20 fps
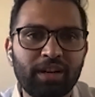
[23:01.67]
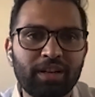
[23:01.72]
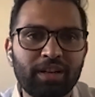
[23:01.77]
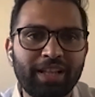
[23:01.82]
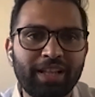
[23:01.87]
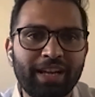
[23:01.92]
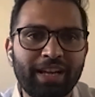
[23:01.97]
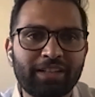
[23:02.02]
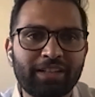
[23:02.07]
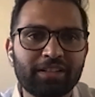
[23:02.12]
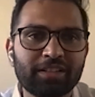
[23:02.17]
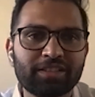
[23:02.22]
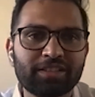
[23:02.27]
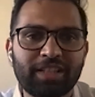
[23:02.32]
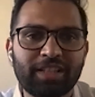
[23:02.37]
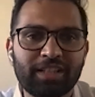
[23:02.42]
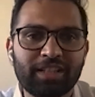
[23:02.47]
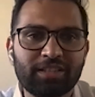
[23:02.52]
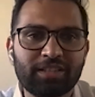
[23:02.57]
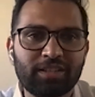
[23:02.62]

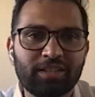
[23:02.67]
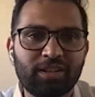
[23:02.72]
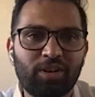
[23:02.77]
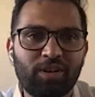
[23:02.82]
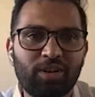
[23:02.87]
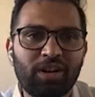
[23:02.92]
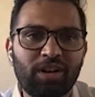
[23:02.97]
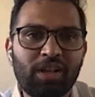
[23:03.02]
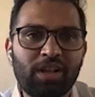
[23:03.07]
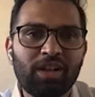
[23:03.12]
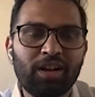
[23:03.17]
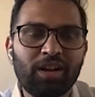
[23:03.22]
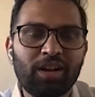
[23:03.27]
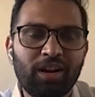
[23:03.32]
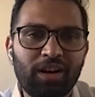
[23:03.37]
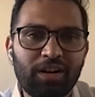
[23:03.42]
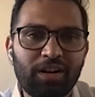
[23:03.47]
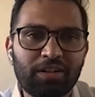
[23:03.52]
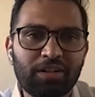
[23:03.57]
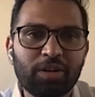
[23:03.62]
directors and
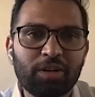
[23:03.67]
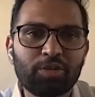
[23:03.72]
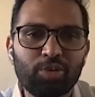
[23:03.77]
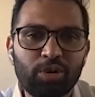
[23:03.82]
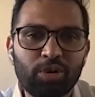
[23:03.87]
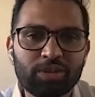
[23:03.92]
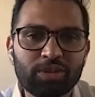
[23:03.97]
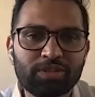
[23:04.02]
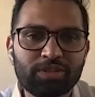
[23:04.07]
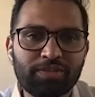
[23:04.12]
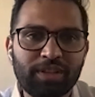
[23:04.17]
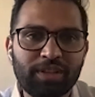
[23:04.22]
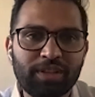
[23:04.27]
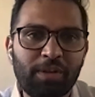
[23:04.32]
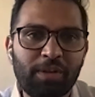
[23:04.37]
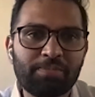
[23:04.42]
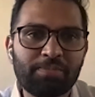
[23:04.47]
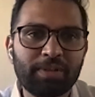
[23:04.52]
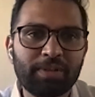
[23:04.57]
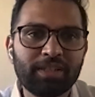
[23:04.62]
controllers of
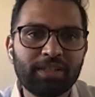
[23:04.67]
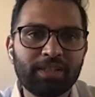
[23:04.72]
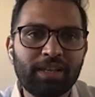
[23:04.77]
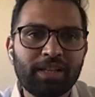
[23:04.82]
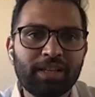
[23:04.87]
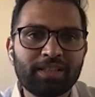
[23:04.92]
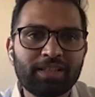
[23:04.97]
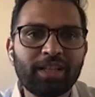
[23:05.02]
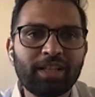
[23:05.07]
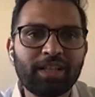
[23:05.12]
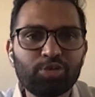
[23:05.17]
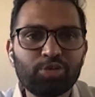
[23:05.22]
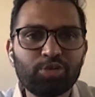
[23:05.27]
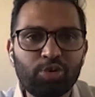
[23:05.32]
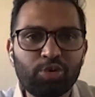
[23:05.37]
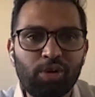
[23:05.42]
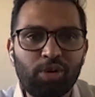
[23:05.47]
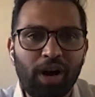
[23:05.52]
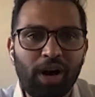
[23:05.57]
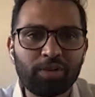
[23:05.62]
the company, then
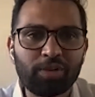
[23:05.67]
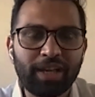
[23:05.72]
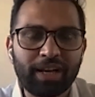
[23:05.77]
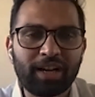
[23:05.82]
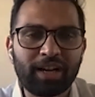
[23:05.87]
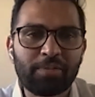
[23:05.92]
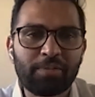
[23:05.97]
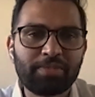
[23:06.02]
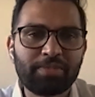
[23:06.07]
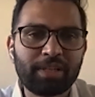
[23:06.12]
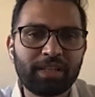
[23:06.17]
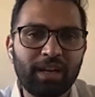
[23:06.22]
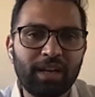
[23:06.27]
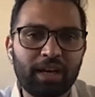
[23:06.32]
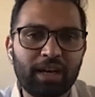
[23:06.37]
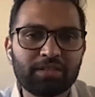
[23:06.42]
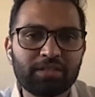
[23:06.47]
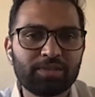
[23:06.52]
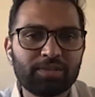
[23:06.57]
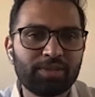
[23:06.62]
you know how that company
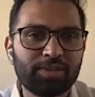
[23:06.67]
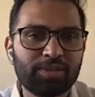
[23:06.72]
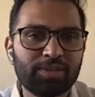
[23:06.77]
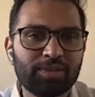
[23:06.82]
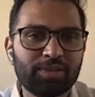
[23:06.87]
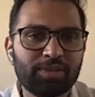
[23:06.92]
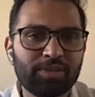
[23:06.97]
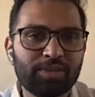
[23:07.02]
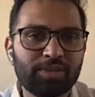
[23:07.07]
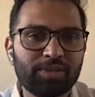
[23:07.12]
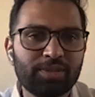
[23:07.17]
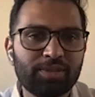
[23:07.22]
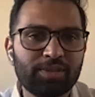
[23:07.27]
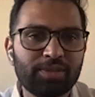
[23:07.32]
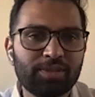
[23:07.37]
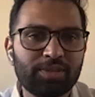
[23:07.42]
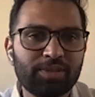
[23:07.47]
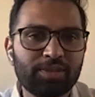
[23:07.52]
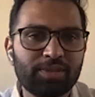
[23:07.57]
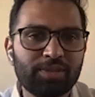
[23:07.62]
runs. With the same
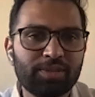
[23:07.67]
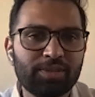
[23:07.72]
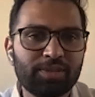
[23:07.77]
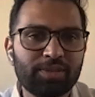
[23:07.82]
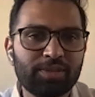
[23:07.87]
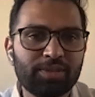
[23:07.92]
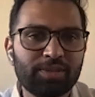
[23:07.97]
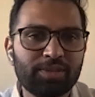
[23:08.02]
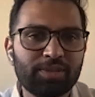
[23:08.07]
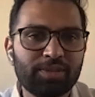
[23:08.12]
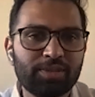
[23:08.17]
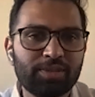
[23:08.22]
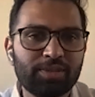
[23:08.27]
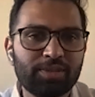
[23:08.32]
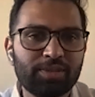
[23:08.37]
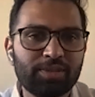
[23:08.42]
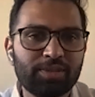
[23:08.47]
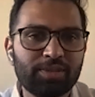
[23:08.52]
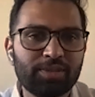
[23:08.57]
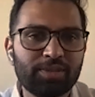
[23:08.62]
way
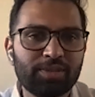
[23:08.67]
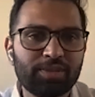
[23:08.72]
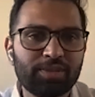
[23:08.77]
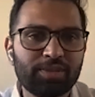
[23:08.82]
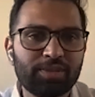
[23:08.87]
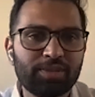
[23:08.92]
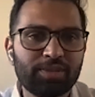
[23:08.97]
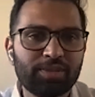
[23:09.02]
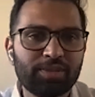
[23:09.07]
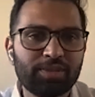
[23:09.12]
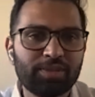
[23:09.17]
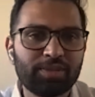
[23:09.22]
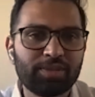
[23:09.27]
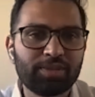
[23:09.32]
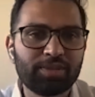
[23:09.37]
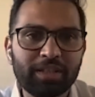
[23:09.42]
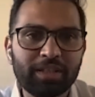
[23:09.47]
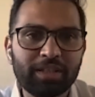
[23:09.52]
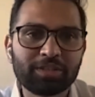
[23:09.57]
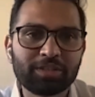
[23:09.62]
with a political
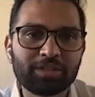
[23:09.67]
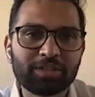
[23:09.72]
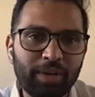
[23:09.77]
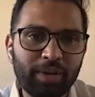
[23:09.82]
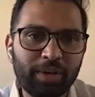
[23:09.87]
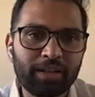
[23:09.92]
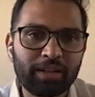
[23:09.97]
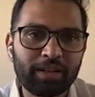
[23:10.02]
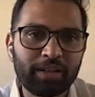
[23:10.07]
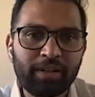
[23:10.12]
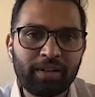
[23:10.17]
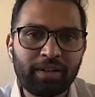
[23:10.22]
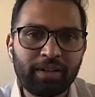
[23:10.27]
party as well.